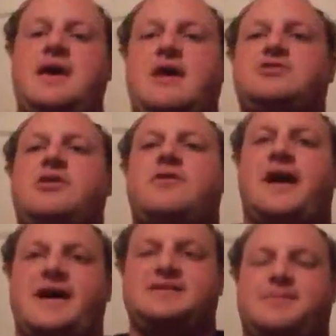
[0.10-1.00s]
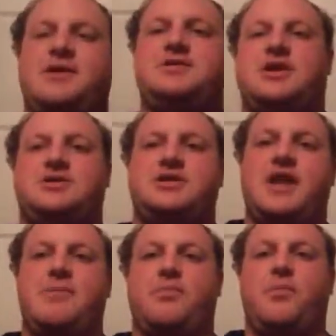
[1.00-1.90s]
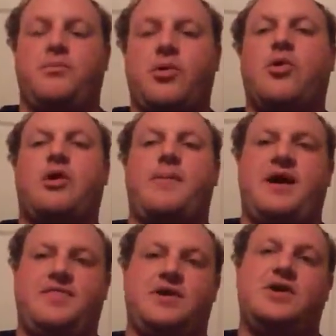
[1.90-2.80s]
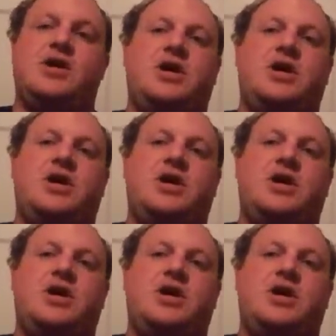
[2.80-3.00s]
Hey, what's going on, guys? I'm going to talk to you today more about the